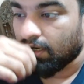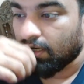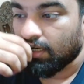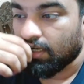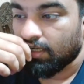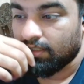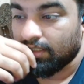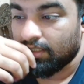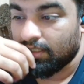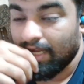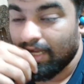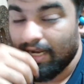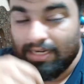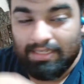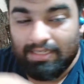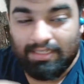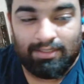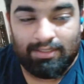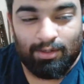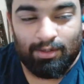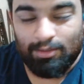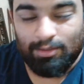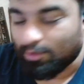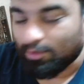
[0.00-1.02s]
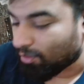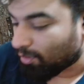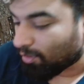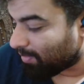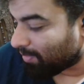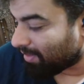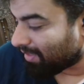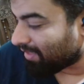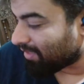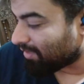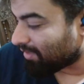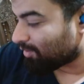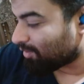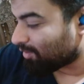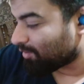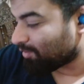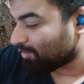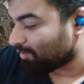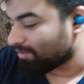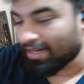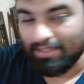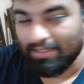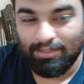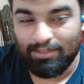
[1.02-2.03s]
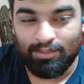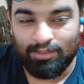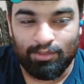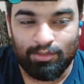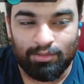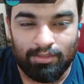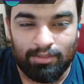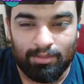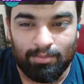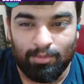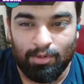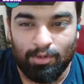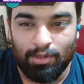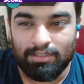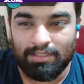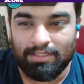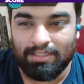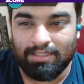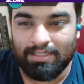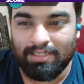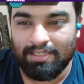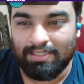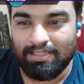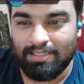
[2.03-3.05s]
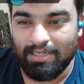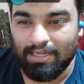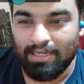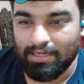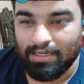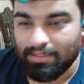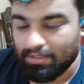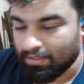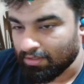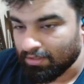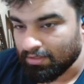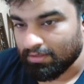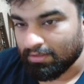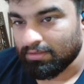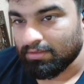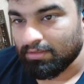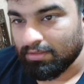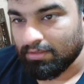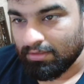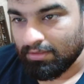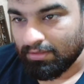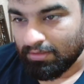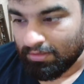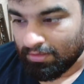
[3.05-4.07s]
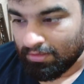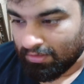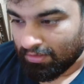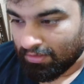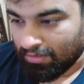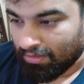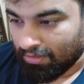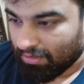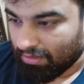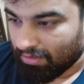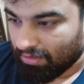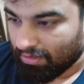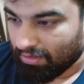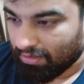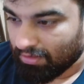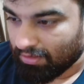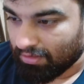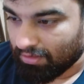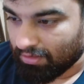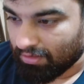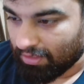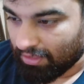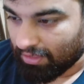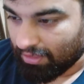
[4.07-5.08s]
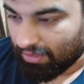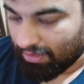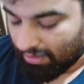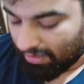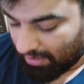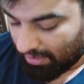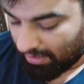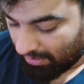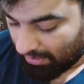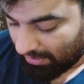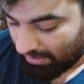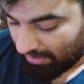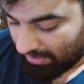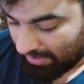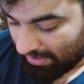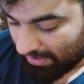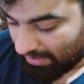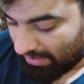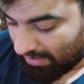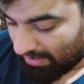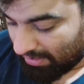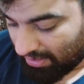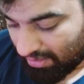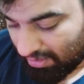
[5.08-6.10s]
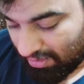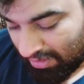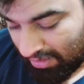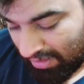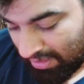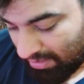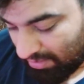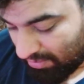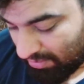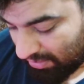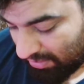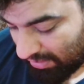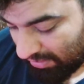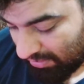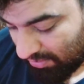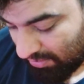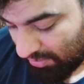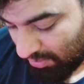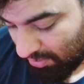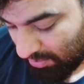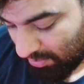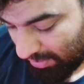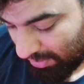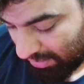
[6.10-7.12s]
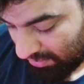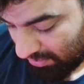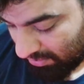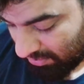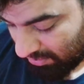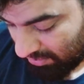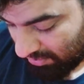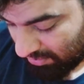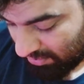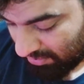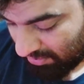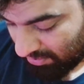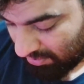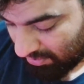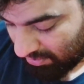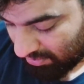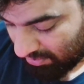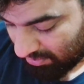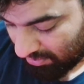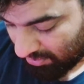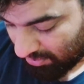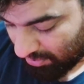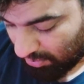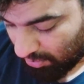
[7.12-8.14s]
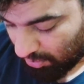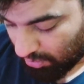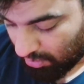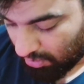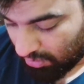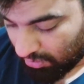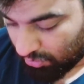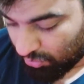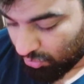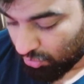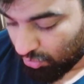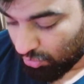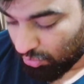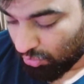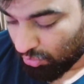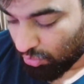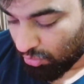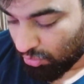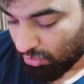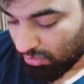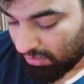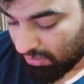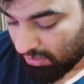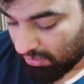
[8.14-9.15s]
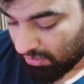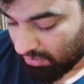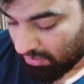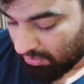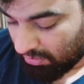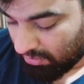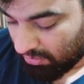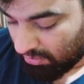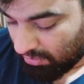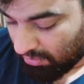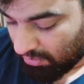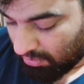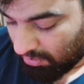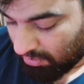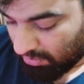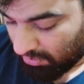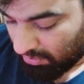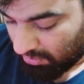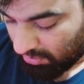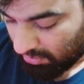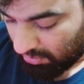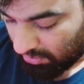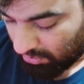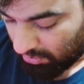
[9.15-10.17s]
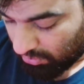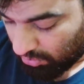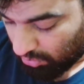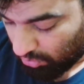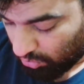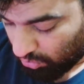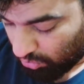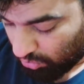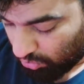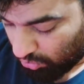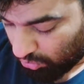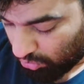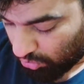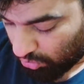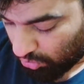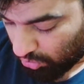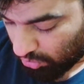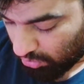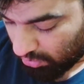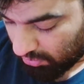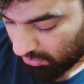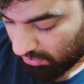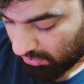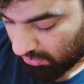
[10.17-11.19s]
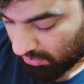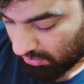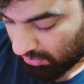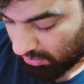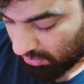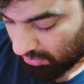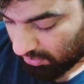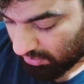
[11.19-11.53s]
That is also a big issue. That is true. The monster started. Oh, another 6-0 now? I don't think so, man. God, who knows? Who knows?